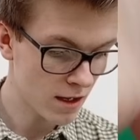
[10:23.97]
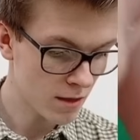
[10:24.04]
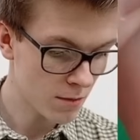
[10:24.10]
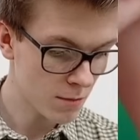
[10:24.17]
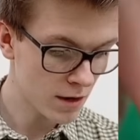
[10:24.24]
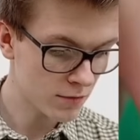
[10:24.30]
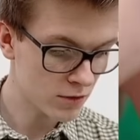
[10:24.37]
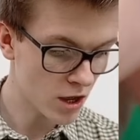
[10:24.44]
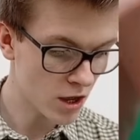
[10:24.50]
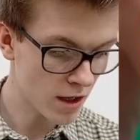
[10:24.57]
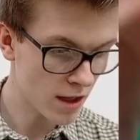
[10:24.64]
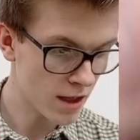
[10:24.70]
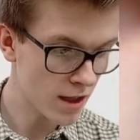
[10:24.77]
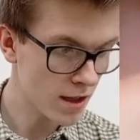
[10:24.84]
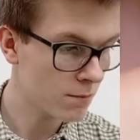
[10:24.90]
Bit of dirt
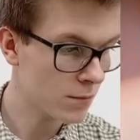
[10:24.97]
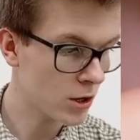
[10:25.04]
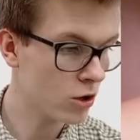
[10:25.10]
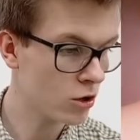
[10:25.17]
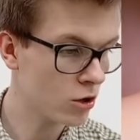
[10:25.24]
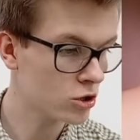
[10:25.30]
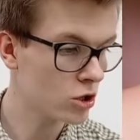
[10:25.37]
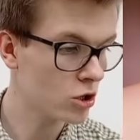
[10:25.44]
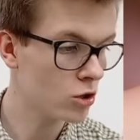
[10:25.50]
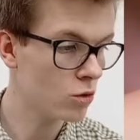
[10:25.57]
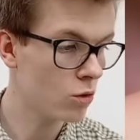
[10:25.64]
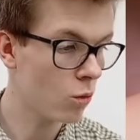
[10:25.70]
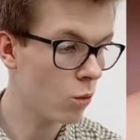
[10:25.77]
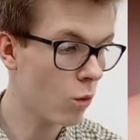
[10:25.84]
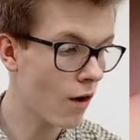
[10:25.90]
here, but not to
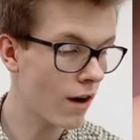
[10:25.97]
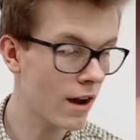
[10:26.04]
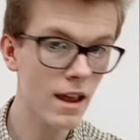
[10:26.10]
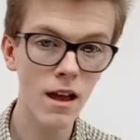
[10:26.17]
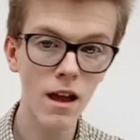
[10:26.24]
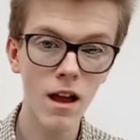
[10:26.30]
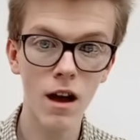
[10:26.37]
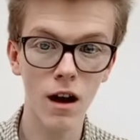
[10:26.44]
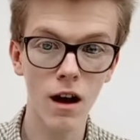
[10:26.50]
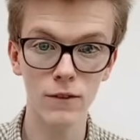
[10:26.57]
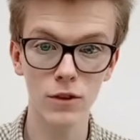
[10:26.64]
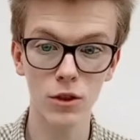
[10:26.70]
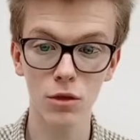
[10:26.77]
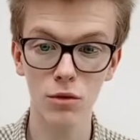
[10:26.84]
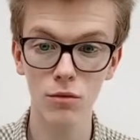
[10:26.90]
worry. After
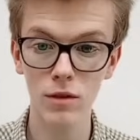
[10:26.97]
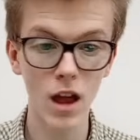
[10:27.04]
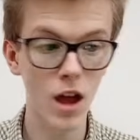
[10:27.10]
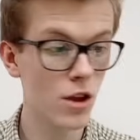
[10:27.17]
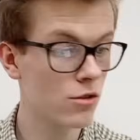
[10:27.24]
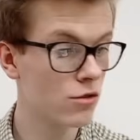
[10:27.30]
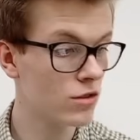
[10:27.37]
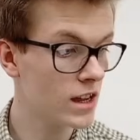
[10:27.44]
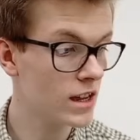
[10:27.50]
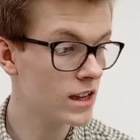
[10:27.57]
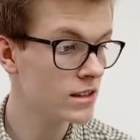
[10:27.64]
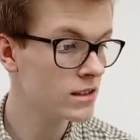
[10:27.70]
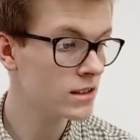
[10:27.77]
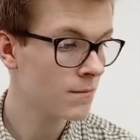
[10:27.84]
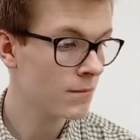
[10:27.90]
300
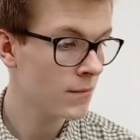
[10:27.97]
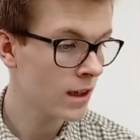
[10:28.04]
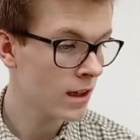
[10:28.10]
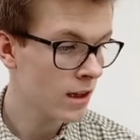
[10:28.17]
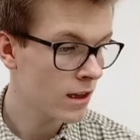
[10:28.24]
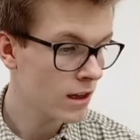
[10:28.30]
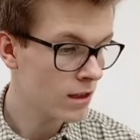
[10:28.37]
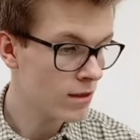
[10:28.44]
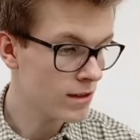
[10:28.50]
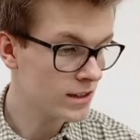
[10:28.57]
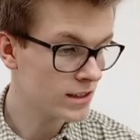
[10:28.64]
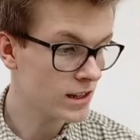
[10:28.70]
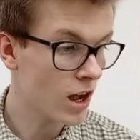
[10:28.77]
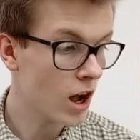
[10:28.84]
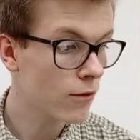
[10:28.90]
years, this is a
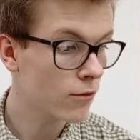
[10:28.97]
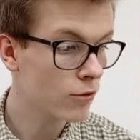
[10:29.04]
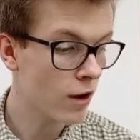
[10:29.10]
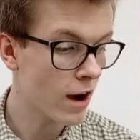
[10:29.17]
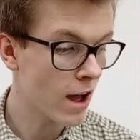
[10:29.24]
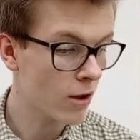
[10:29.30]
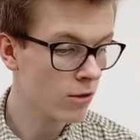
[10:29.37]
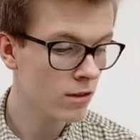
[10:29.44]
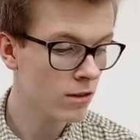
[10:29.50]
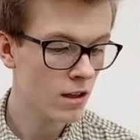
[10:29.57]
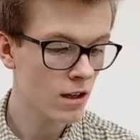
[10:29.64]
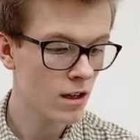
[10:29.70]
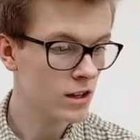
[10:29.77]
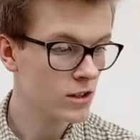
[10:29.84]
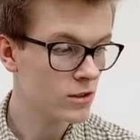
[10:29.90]
half crown.
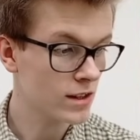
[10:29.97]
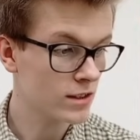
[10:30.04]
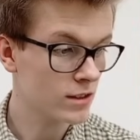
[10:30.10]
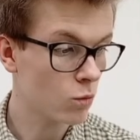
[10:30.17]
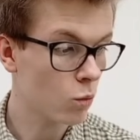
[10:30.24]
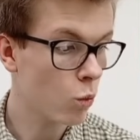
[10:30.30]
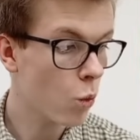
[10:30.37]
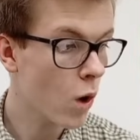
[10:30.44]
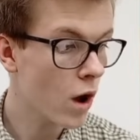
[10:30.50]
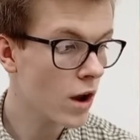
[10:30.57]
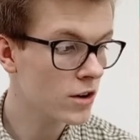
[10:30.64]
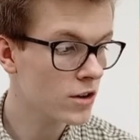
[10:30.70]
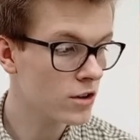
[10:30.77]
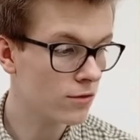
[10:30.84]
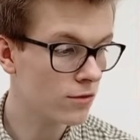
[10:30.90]
It has a
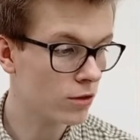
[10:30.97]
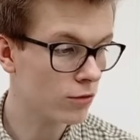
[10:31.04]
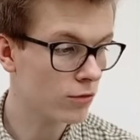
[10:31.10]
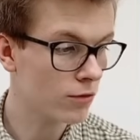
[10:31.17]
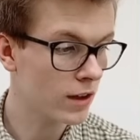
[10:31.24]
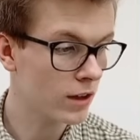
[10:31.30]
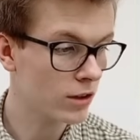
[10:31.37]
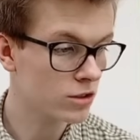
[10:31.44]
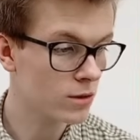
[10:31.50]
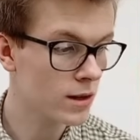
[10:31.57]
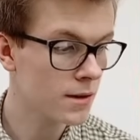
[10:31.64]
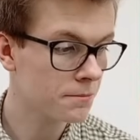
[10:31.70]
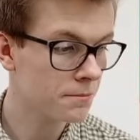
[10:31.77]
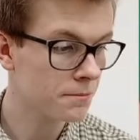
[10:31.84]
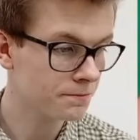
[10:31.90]
wonderful feel to it.